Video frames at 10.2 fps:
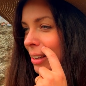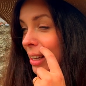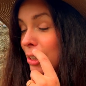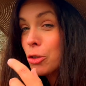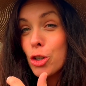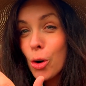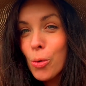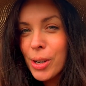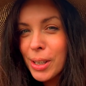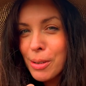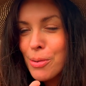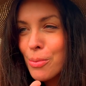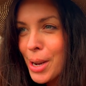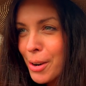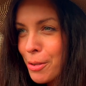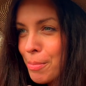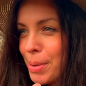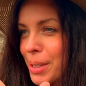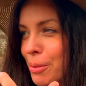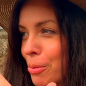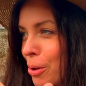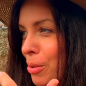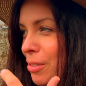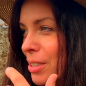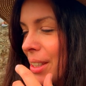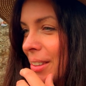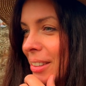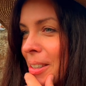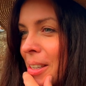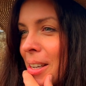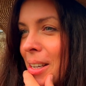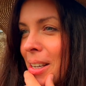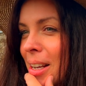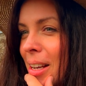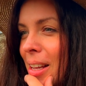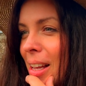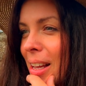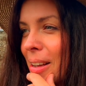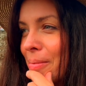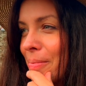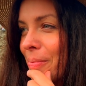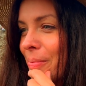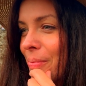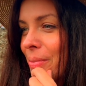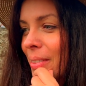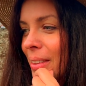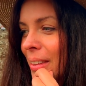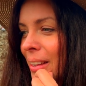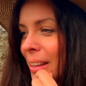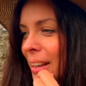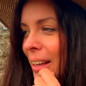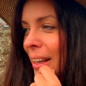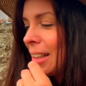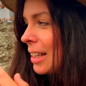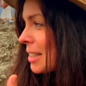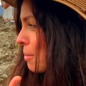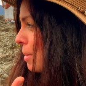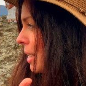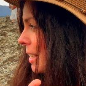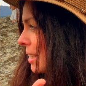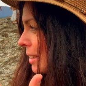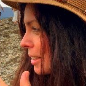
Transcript: in showing where we've been and what we've done. And as I'm here at